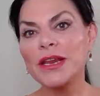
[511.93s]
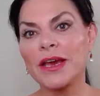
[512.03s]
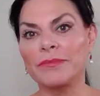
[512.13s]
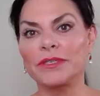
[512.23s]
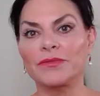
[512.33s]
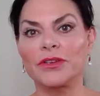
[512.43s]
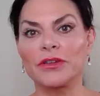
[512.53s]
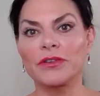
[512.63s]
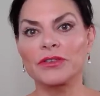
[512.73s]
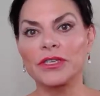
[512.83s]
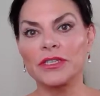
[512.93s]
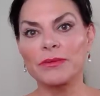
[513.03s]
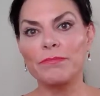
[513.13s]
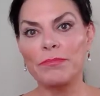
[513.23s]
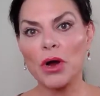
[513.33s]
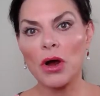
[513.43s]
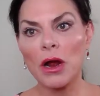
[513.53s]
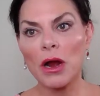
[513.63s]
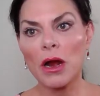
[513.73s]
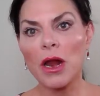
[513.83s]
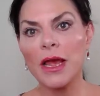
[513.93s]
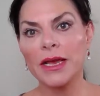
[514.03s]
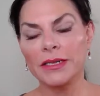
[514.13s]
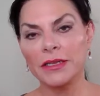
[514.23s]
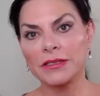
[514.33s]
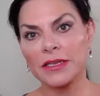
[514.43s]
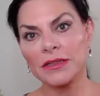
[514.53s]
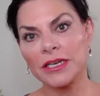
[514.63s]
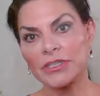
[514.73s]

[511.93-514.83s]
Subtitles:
atmosphere. It's a bar. They